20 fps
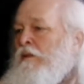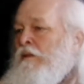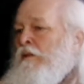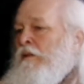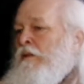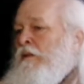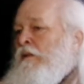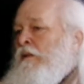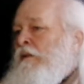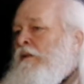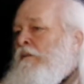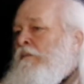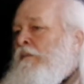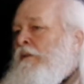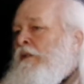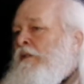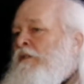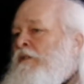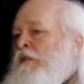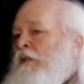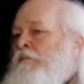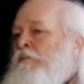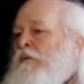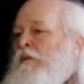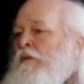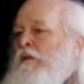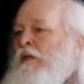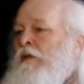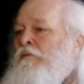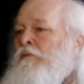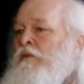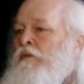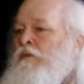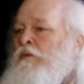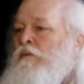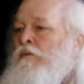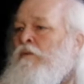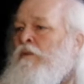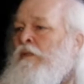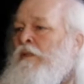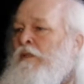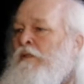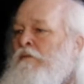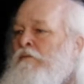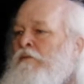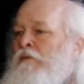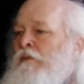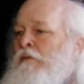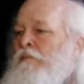Accept the life that you live.